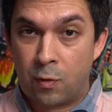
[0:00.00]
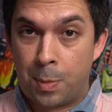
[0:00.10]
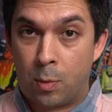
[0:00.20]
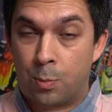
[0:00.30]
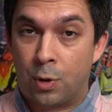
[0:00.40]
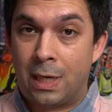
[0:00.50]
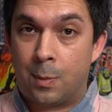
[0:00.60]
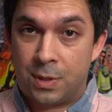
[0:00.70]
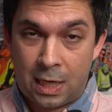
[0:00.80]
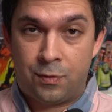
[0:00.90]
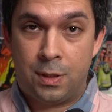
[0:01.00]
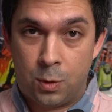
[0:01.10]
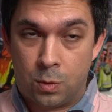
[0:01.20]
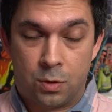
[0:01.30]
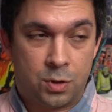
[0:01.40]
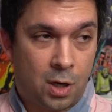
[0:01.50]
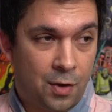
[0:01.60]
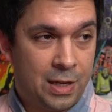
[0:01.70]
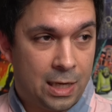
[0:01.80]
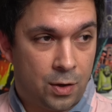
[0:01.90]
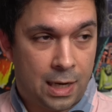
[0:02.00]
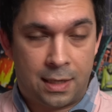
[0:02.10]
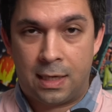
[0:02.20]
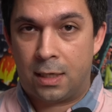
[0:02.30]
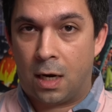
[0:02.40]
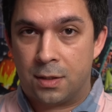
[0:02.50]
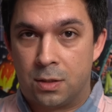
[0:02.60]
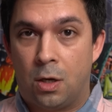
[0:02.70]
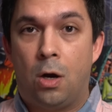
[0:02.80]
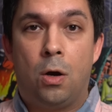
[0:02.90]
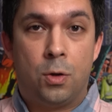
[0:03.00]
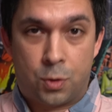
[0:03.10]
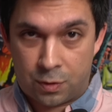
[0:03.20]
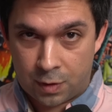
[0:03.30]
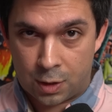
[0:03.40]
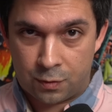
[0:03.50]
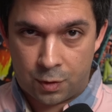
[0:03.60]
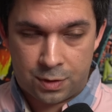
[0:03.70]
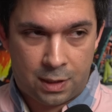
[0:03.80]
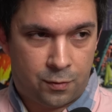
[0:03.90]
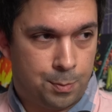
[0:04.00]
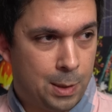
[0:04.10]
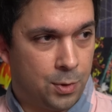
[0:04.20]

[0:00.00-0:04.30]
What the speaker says: people bring up safety tools on the internet, it causes all sorts of controversy, from people